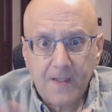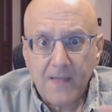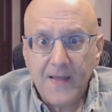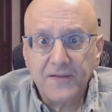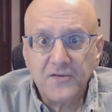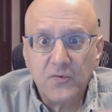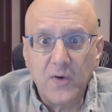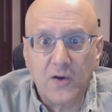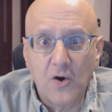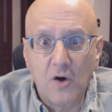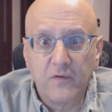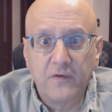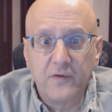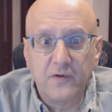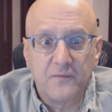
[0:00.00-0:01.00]
that's a quick
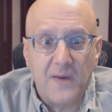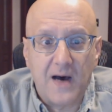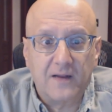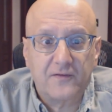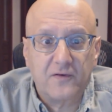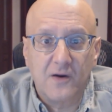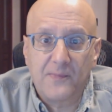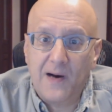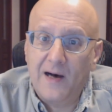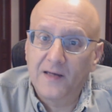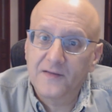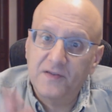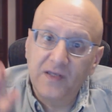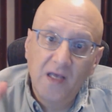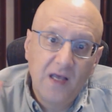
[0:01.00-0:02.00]
overview of monetary policy.